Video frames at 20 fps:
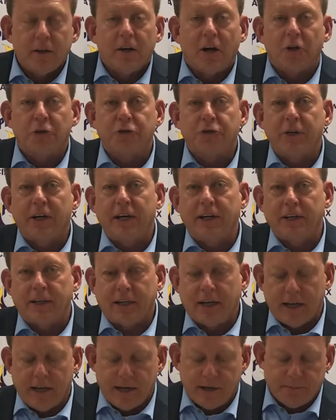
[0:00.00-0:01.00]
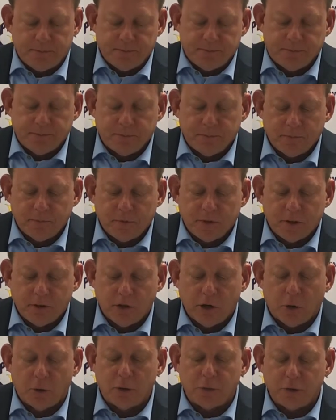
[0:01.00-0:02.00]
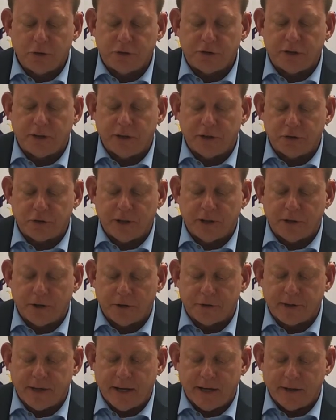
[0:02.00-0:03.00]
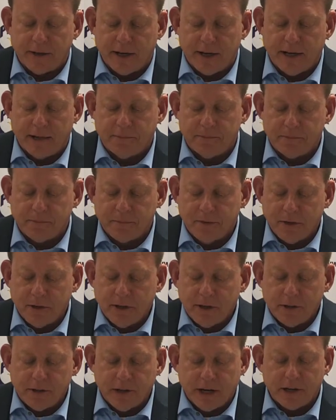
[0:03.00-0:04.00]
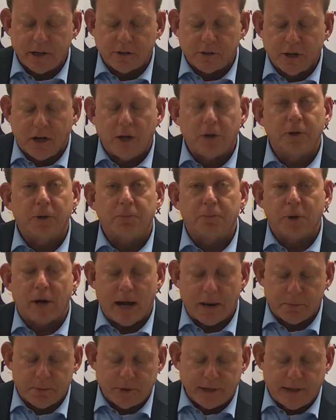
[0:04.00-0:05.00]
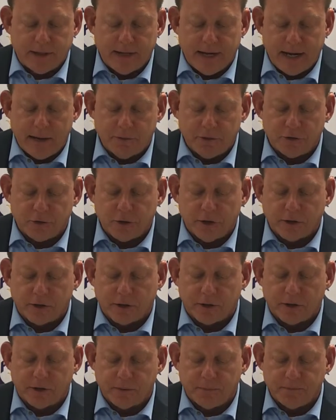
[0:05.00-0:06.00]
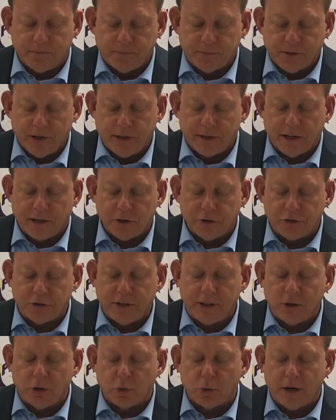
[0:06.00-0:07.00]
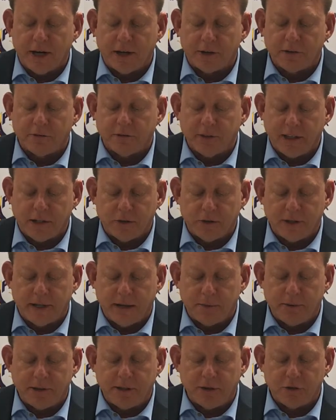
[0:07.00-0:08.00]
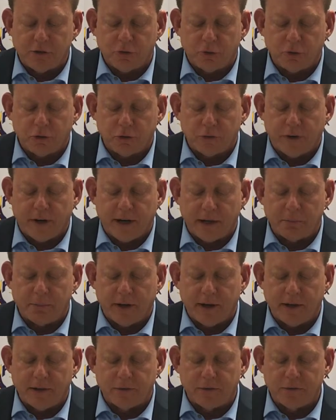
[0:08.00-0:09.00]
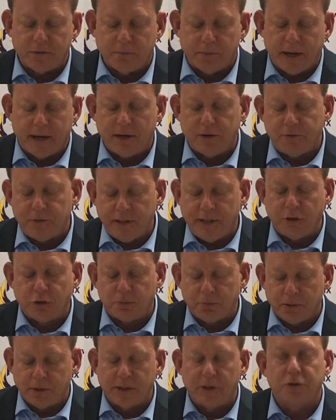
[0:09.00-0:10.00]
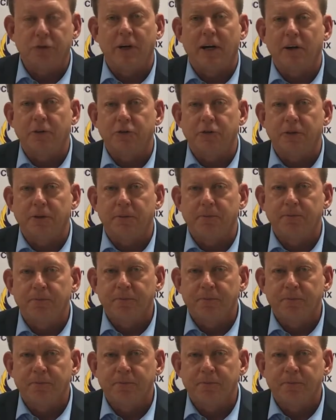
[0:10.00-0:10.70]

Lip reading: I'll say it again, no one was seriously hurt that night. Not $1 in property damage occurred, and not a single round of lethal ammunition was fired by a Phoenix police officer.